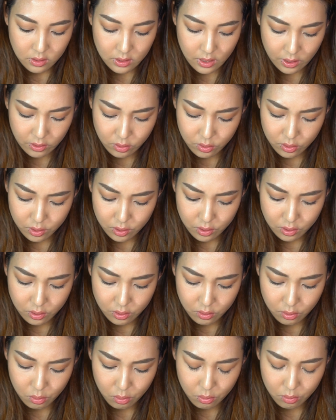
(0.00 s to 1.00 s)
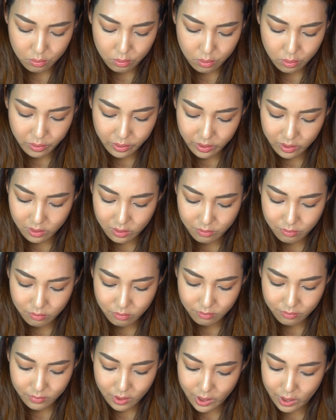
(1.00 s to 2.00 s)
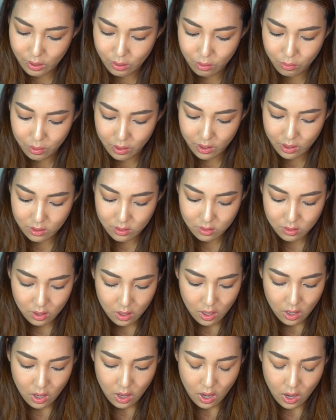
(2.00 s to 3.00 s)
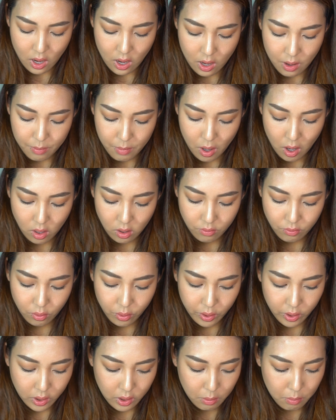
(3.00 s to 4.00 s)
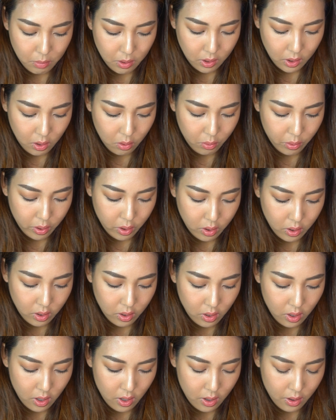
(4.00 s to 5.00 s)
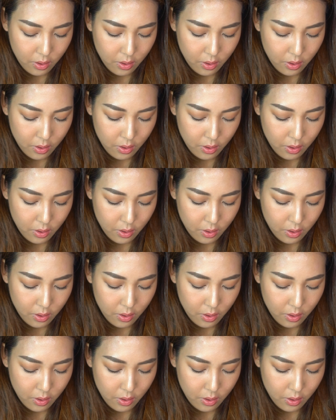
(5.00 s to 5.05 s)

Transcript: desert oil, I don't know what that is. Olive oil, camellia oil,